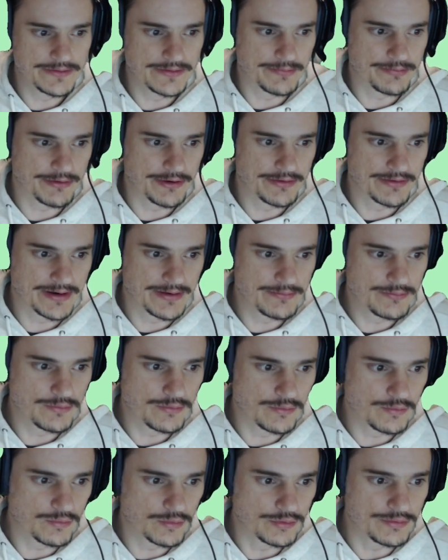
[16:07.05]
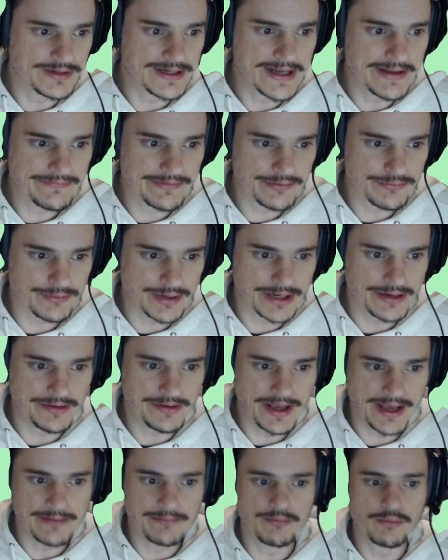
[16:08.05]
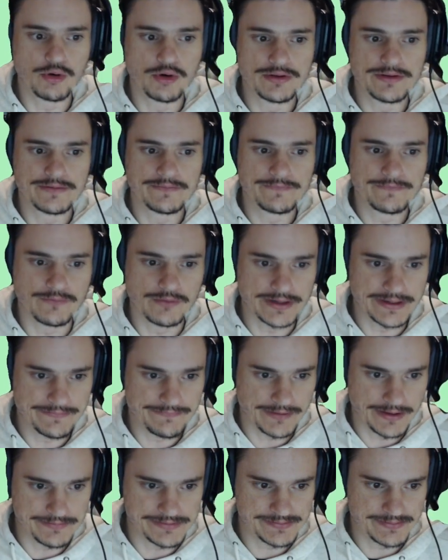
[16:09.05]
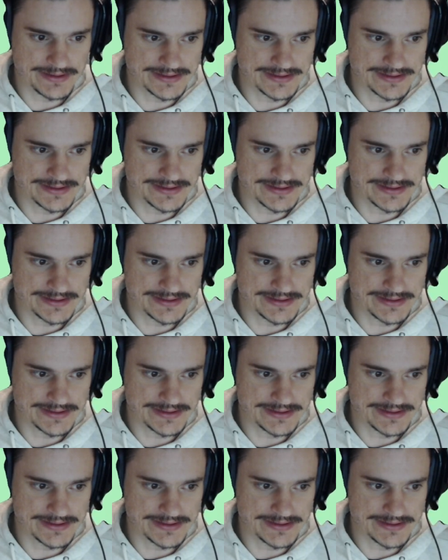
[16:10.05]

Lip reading: the program will never run at more than 40 frames per